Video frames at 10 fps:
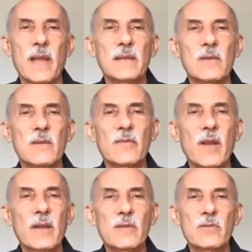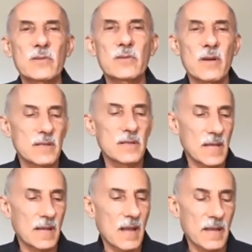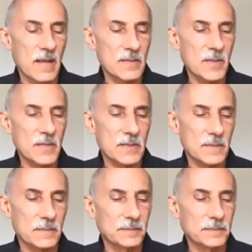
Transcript: a dear friend who started Zen Hospice.